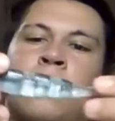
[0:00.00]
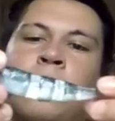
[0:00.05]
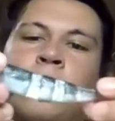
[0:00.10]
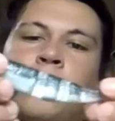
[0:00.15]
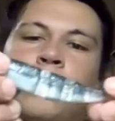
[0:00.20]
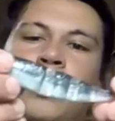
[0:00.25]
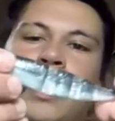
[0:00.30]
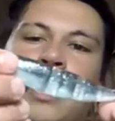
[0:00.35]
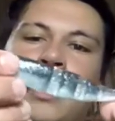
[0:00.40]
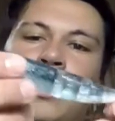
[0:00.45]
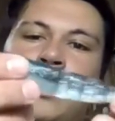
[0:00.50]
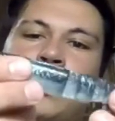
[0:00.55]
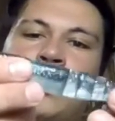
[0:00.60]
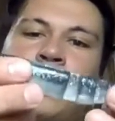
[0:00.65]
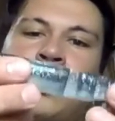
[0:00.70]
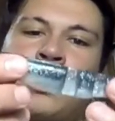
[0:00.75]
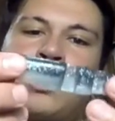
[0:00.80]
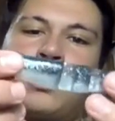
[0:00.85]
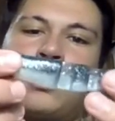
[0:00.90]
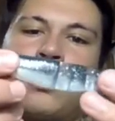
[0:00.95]
So yeah, these
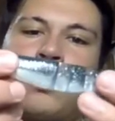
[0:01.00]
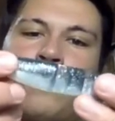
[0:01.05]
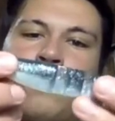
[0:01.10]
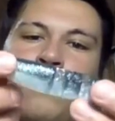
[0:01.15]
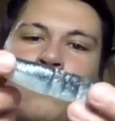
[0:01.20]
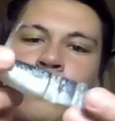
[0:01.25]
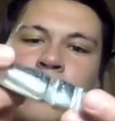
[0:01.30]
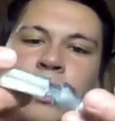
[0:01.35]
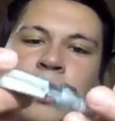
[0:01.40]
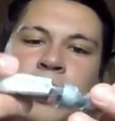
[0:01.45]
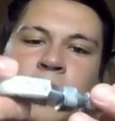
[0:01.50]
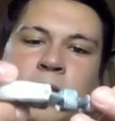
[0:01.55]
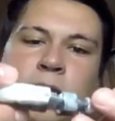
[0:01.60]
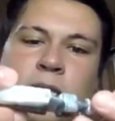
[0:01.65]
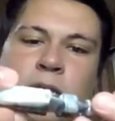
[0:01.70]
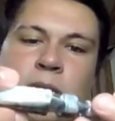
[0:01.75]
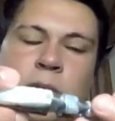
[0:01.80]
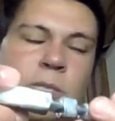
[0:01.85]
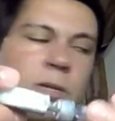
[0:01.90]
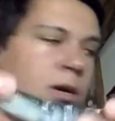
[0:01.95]
things are pretty neat.
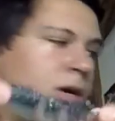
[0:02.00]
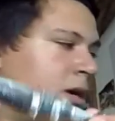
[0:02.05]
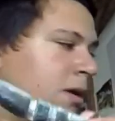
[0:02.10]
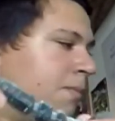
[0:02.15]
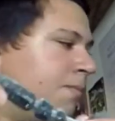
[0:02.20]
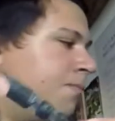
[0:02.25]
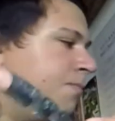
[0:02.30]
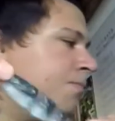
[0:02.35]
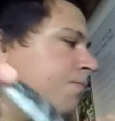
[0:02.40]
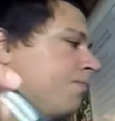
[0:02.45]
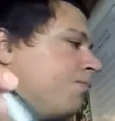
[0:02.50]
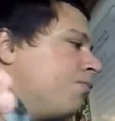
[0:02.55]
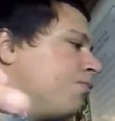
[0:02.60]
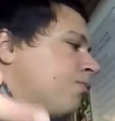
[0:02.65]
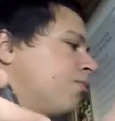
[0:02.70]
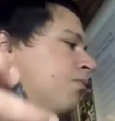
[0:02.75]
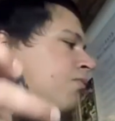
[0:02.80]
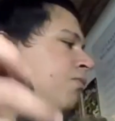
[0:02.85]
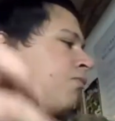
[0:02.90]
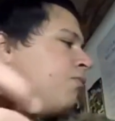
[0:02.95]
These are
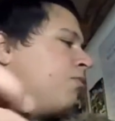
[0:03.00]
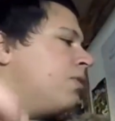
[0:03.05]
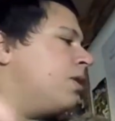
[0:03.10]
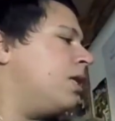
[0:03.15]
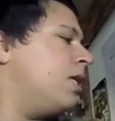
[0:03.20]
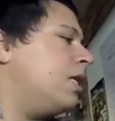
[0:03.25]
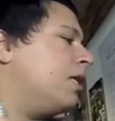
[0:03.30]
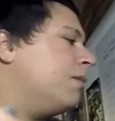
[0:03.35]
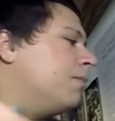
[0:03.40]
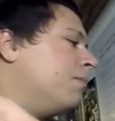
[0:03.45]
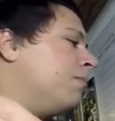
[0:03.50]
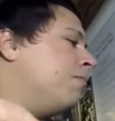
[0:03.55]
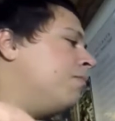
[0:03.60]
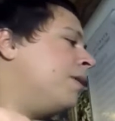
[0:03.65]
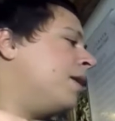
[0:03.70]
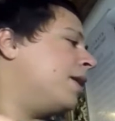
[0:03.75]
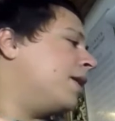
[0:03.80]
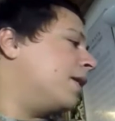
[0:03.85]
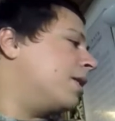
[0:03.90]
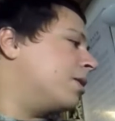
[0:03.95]
pretty
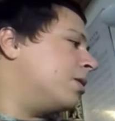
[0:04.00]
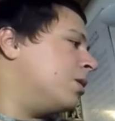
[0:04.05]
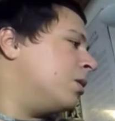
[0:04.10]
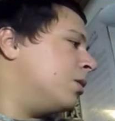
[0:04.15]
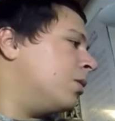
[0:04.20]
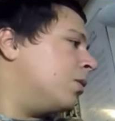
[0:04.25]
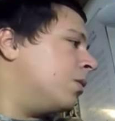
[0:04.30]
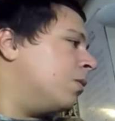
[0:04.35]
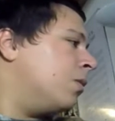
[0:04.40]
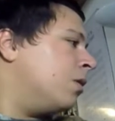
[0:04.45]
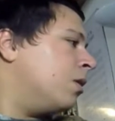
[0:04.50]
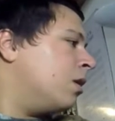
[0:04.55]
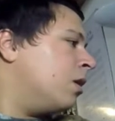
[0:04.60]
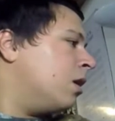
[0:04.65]
big too.